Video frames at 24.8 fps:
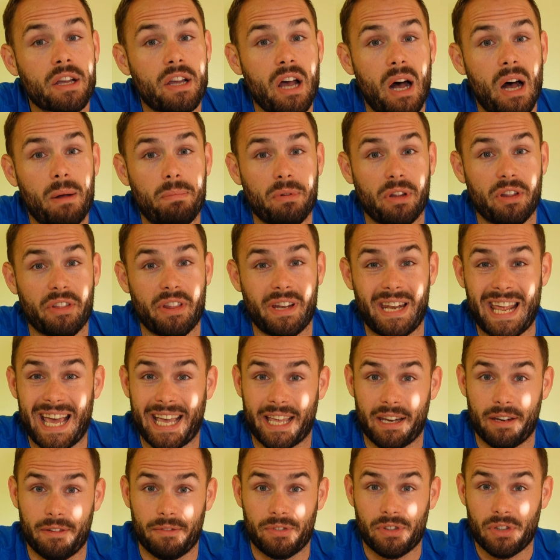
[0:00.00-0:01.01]
Couple of the
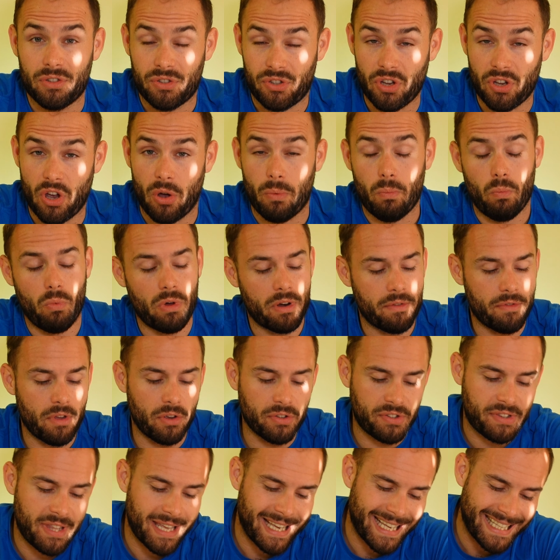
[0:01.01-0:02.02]
negatives. So one of
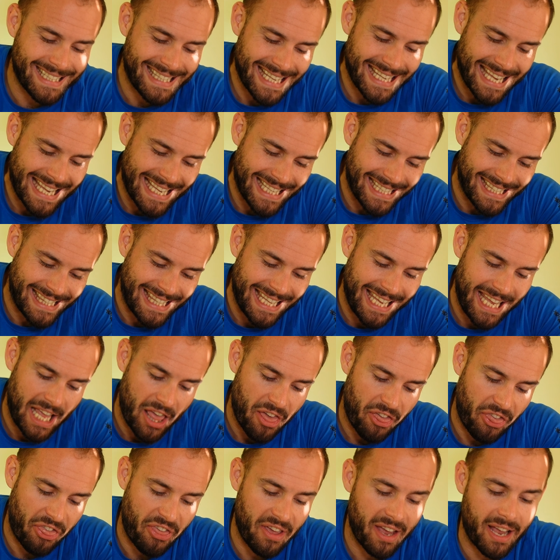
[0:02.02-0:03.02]
those things is the
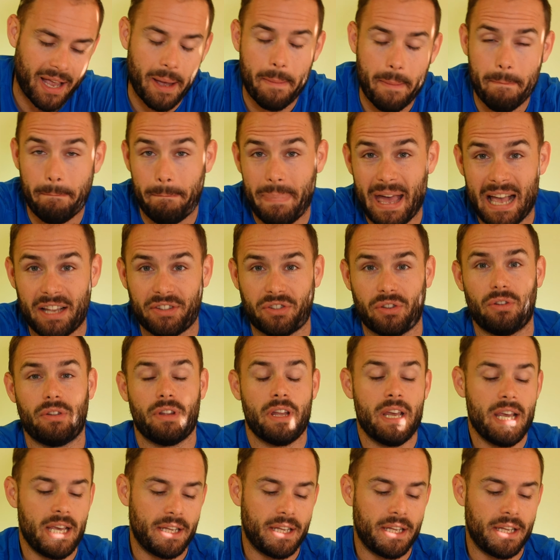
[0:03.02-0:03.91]
thick bezel.